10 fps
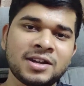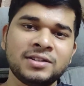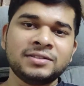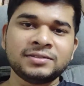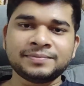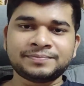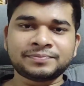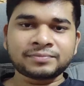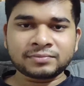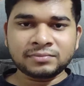Now,
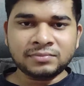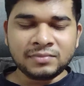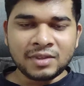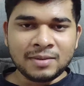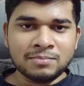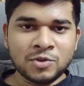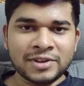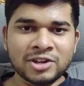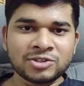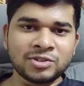
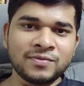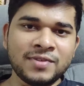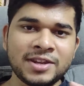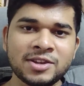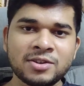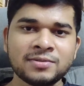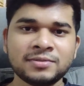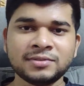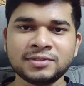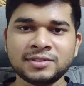moving on to the
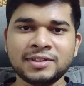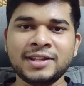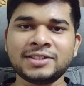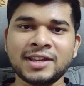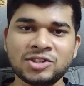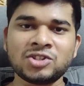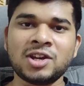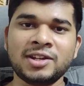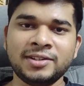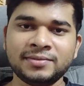video, let's get
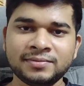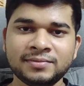started.